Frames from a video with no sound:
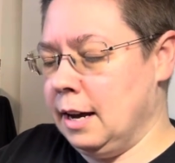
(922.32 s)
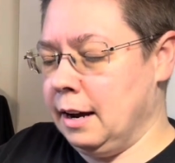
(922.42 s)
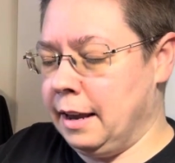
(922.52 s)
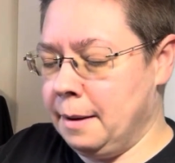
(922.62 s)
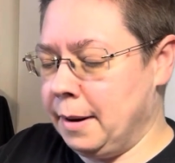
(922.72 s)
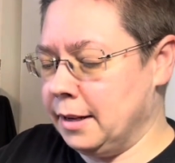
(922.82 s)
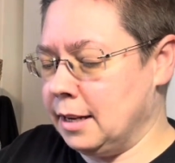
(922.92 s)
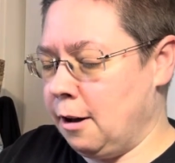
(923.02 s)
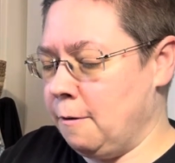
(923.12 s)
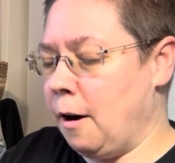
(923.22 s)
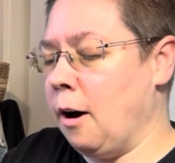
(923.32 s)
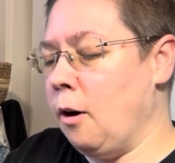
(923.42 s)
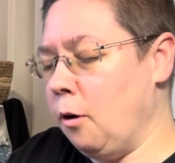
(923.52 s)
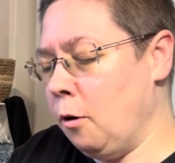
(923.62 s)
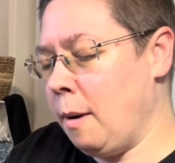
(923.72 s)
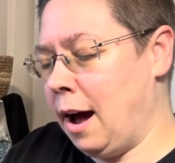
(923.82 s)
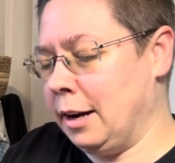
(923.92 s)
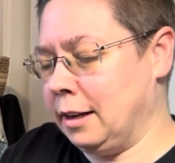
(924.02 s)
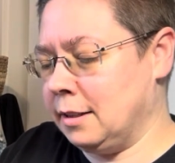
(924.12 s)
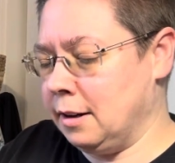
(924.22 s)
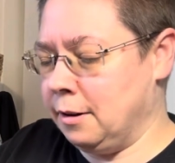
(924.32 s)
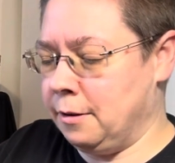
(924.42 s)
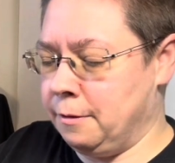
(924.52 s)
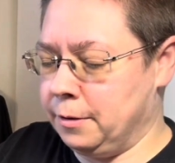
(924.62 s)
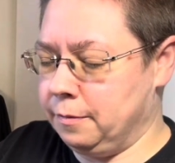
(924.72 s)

get myself a whole box of